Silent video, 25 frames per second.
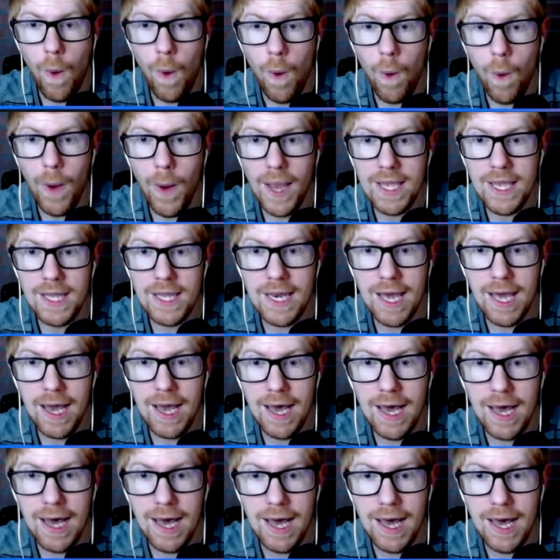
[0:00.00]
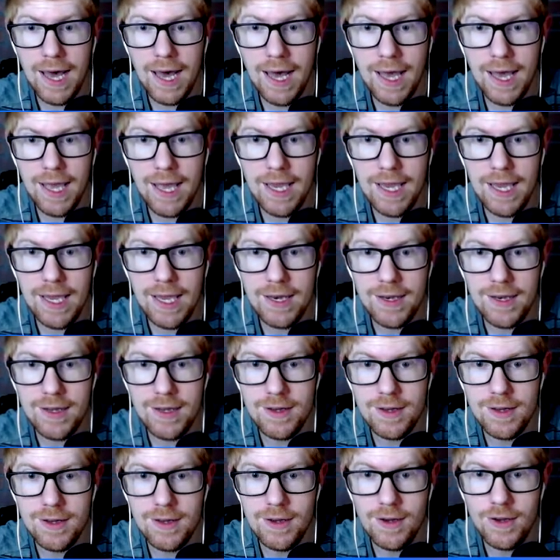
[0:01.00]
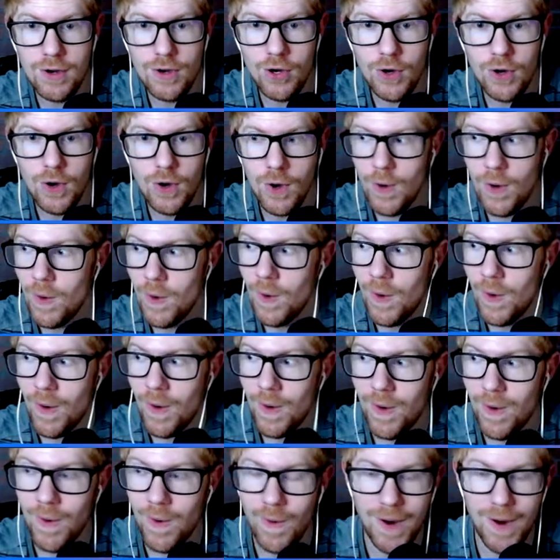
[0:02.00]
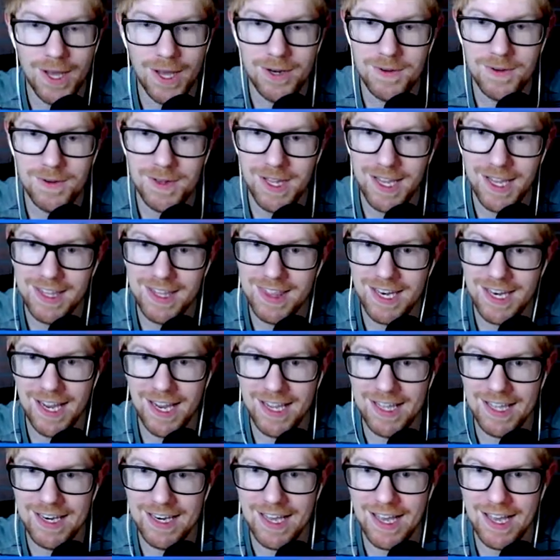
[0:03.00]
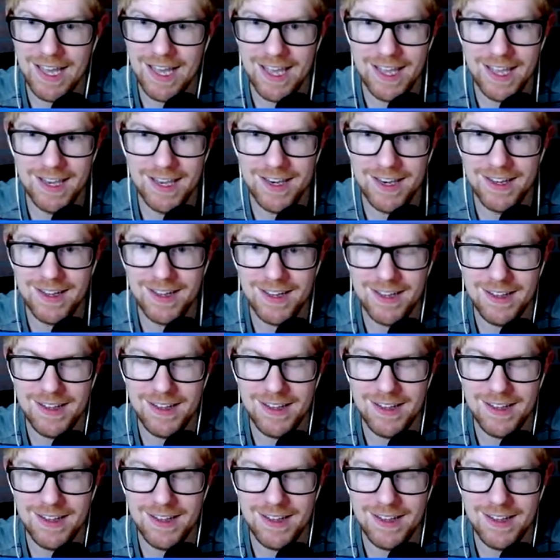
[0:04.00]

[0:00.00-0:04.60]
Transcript: Oh, I can hide. Oh, I don't like that I can hide.